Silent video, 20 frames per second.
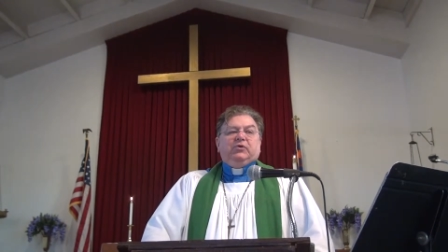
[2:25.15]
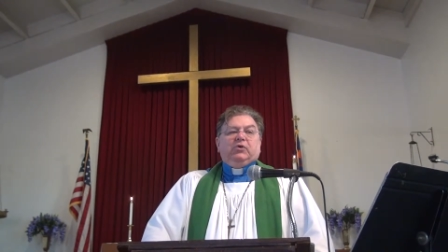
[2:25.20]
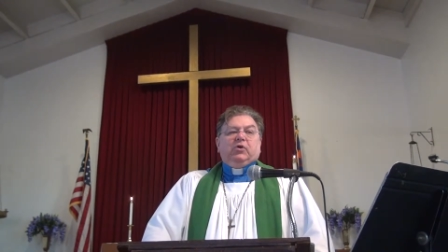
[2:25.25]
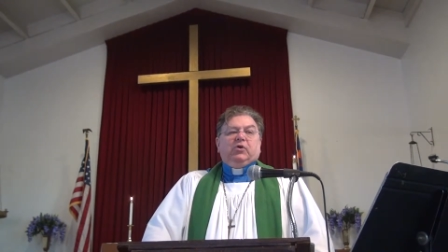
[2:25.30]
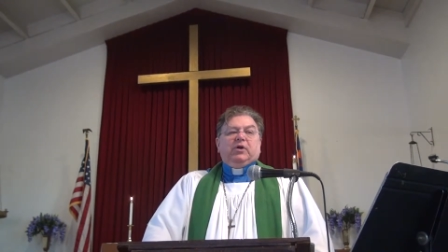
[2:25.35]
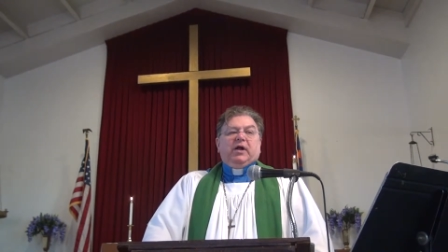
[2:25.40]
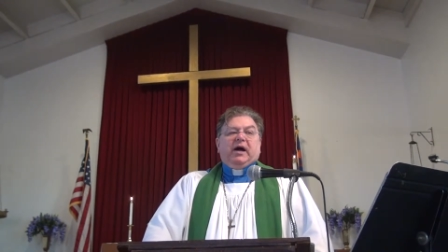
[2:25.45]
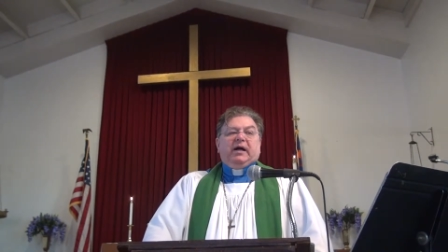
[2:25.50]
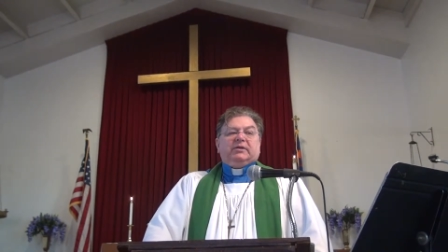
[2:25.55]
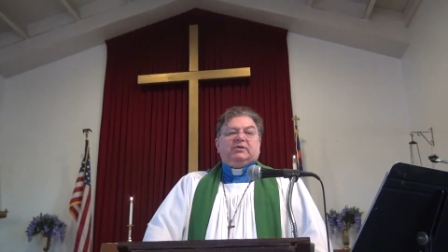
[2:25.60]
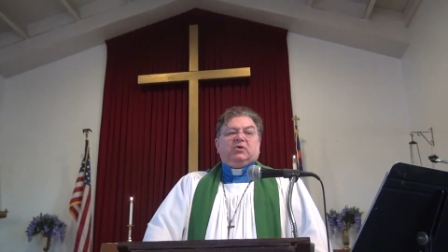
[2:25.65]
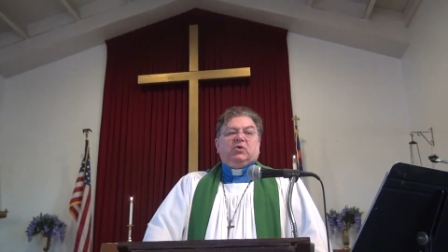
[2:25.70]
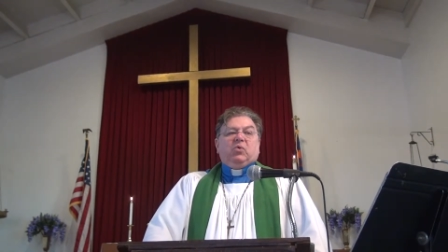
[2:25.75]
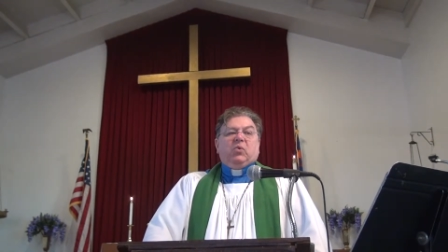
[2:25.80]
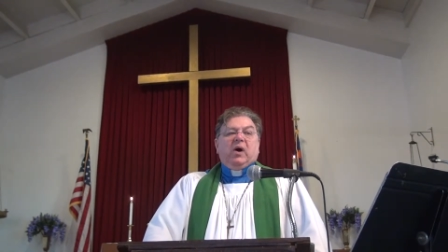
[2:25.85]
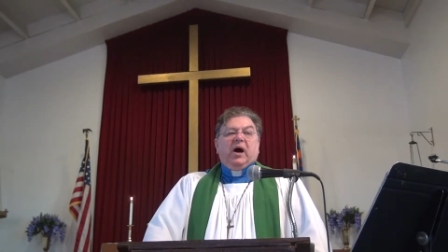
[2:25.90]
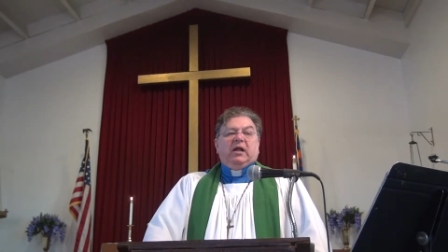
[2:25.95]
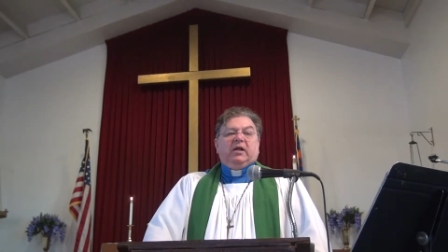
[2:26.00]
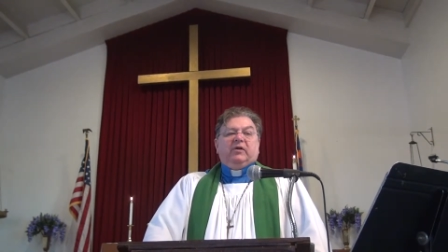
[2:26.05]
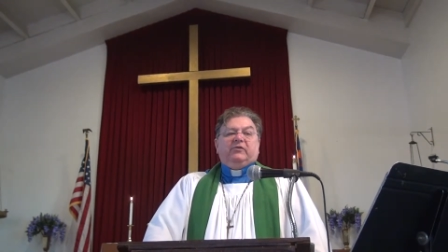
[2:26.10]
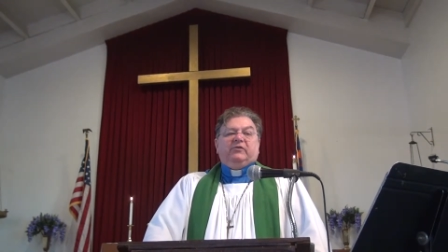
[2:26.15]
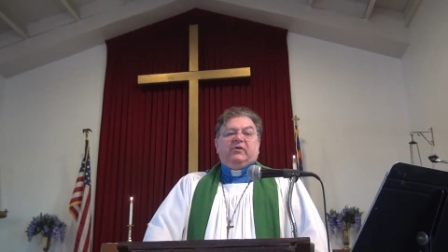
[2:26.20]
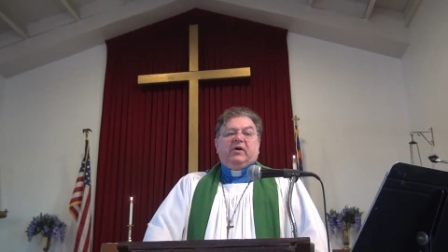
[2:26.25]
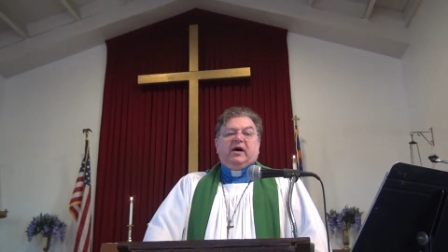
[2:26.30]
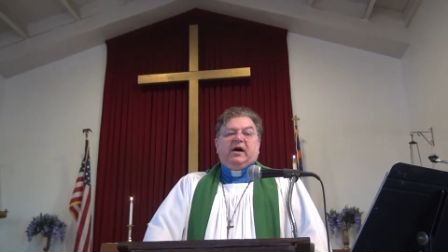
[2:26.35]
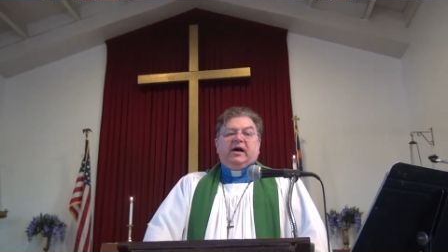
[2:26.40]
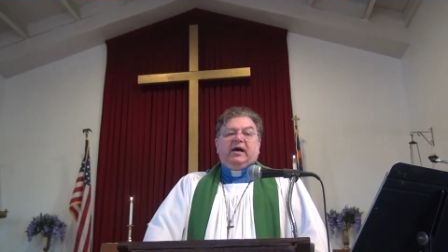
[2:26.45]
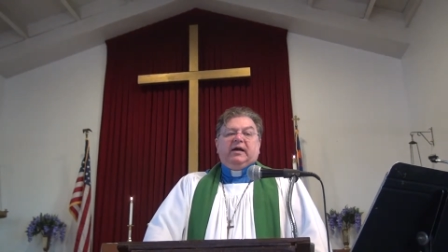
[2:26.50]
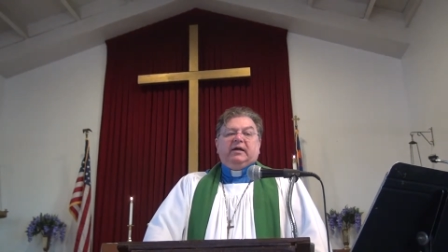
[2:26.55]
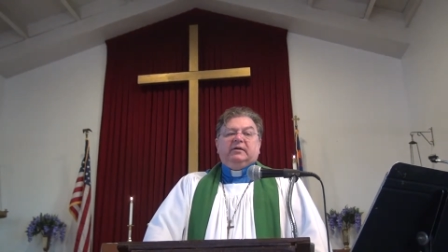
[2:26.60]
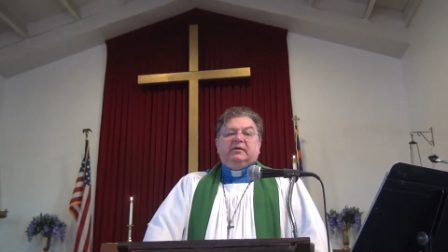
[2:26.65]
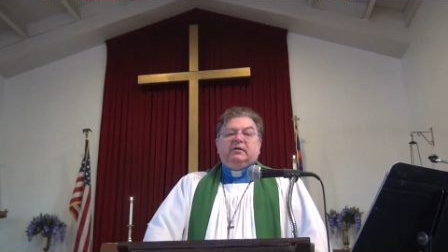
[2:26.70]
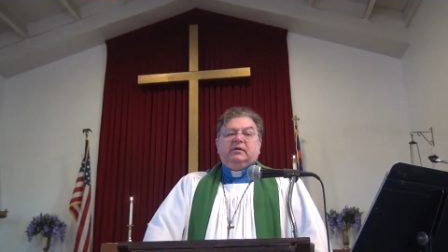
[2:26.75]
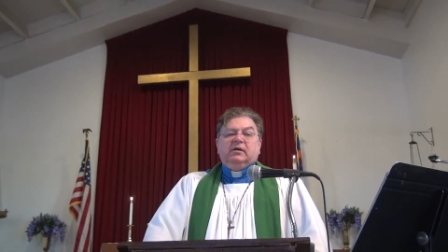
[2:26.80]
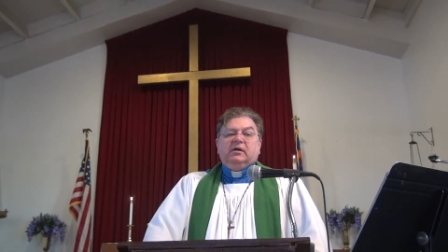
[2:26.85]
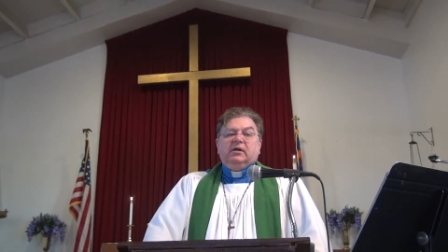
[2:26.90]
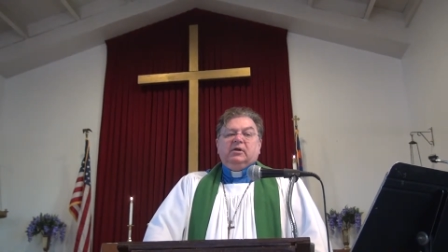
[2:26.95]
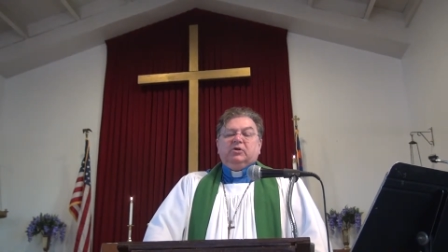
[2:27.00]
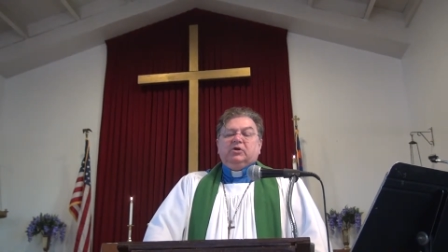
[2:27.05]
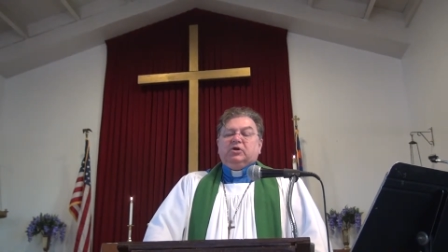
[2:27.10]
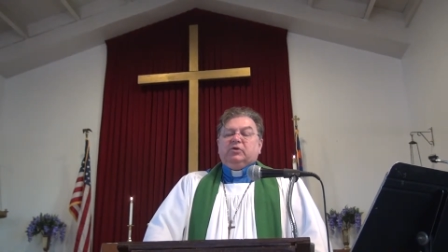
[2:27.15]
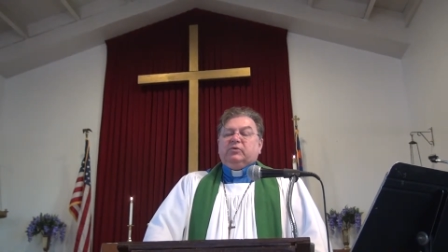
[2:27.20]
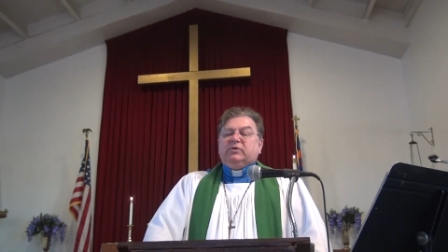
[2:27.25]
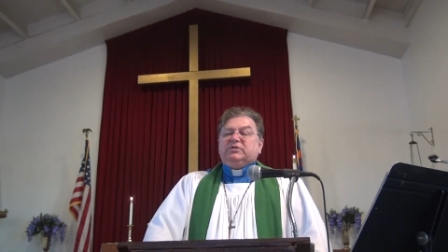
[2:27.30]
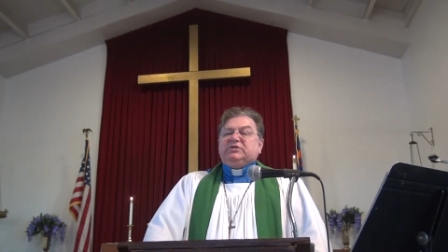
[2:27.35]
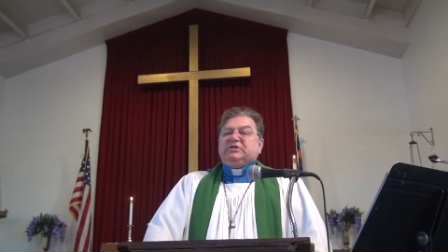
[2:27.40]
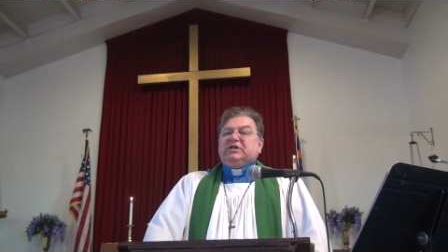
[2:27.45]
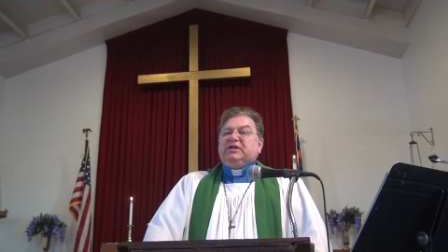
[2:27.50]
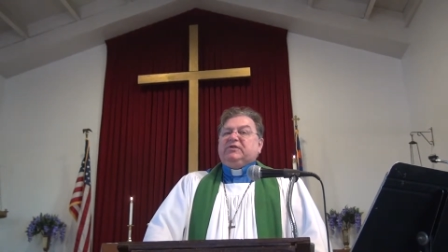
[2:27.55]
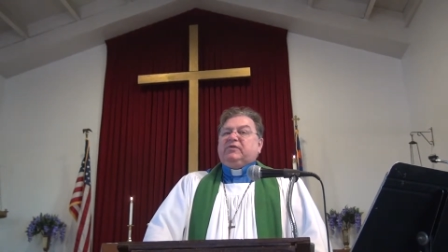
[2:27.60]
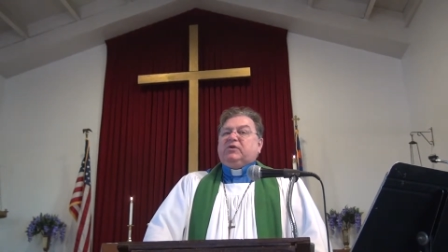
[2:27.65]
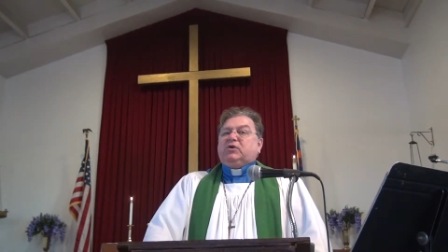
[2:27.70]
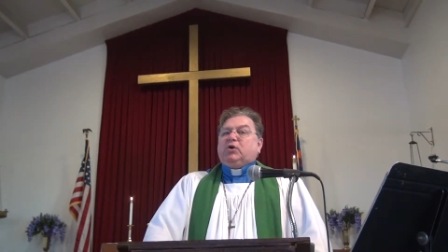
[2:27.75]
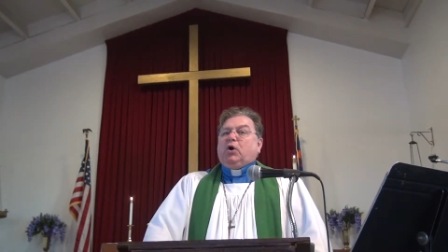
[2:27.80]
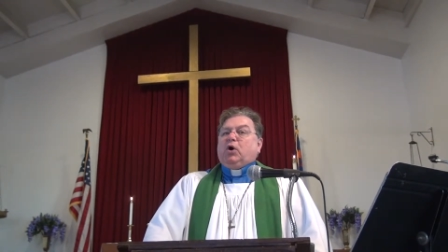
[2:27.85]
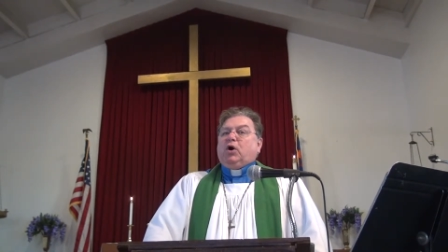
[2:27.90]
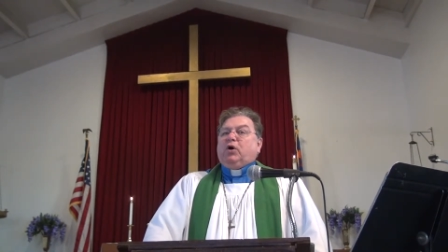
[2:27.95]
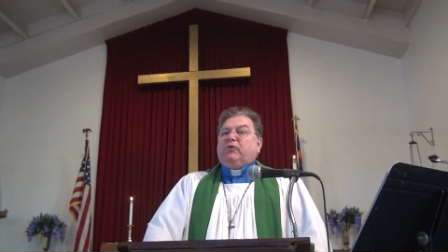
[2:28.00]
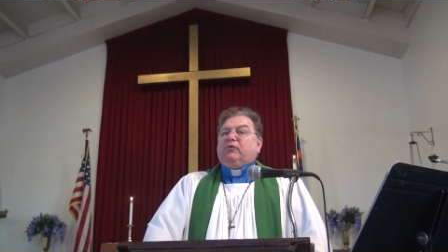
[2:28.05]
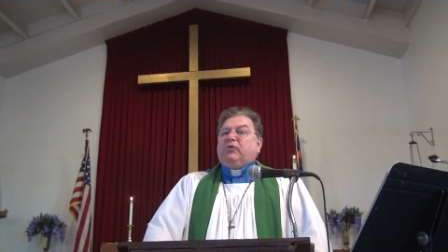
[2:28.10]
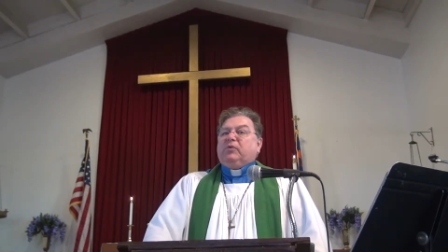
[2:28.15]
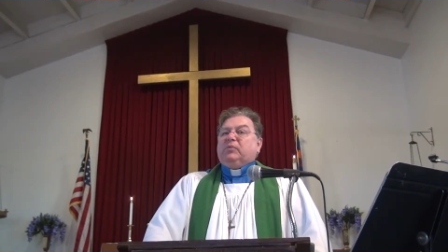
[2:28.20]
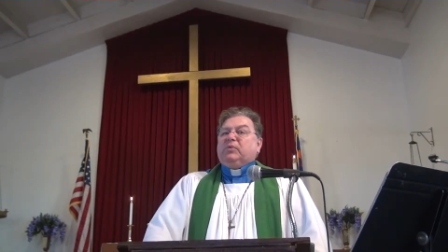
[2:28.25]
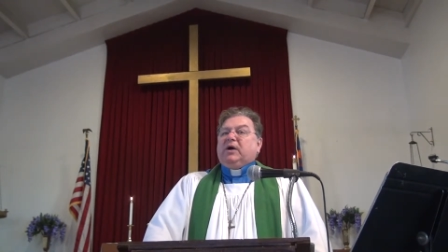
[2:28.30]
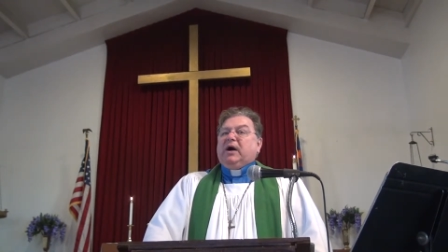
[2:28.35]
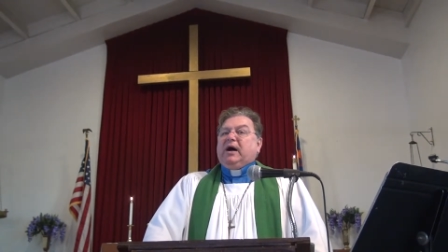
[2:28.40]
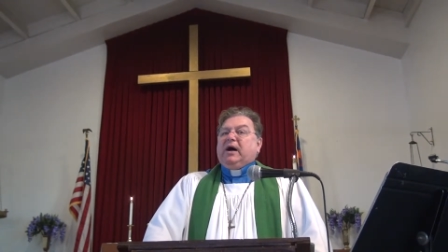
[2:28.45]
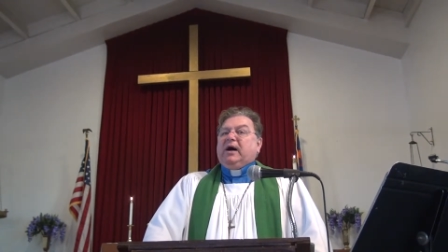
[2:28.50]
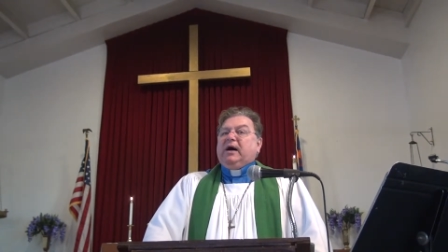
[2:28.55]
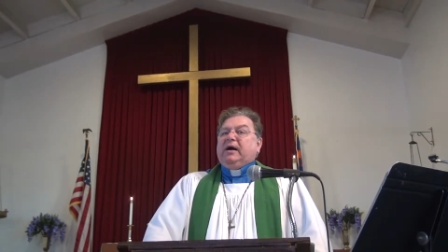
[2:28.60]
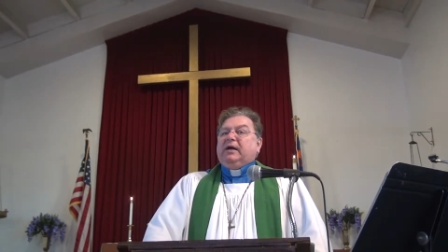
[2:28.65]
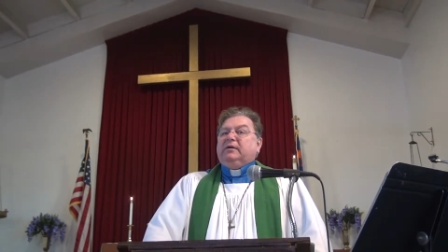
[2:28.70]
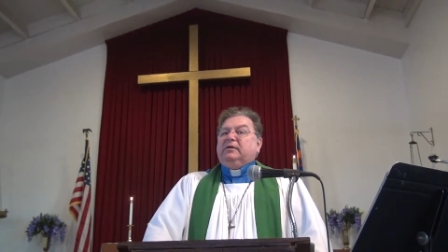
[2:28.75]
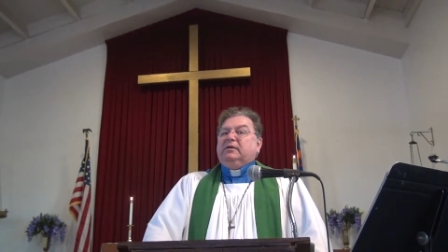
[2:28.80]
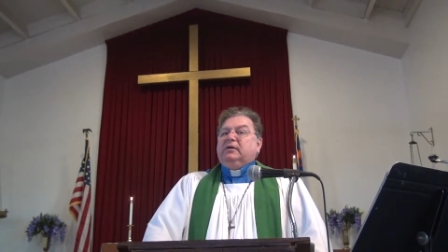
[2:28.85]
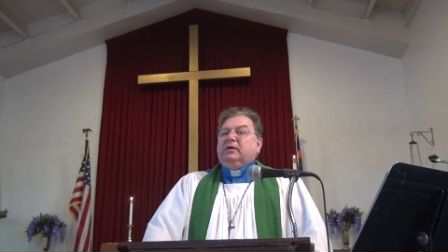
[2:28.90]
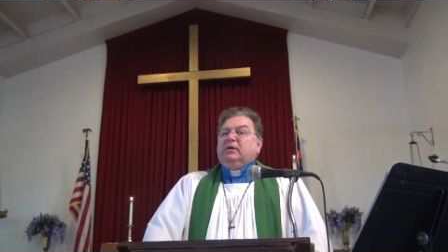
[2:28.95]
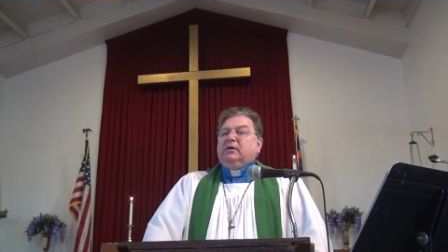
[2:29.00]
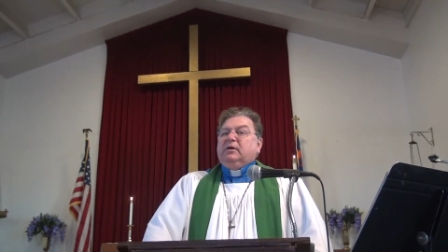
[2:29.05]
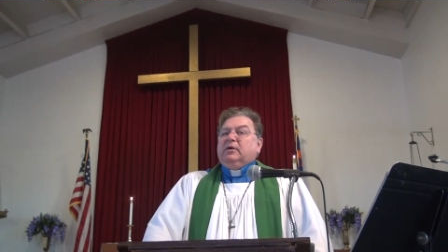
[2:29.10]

you're not qualified to receive a call from God